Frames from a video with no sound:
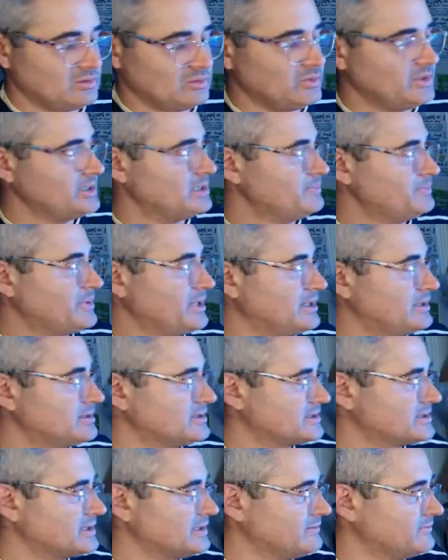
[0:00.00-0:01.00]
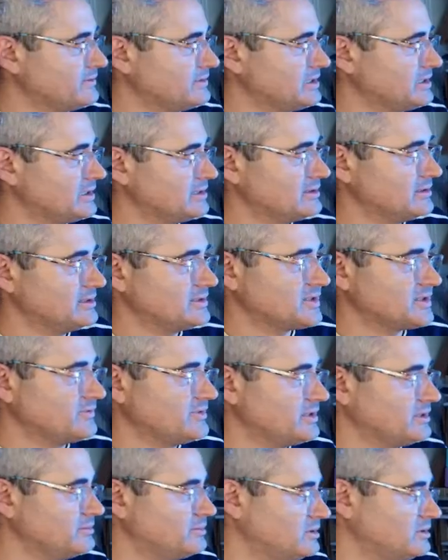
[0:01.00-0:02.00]
Wigglypaint is something that is
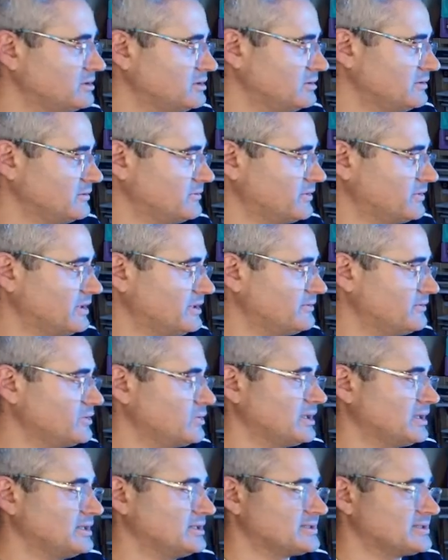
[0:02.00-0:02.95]
available for everyone.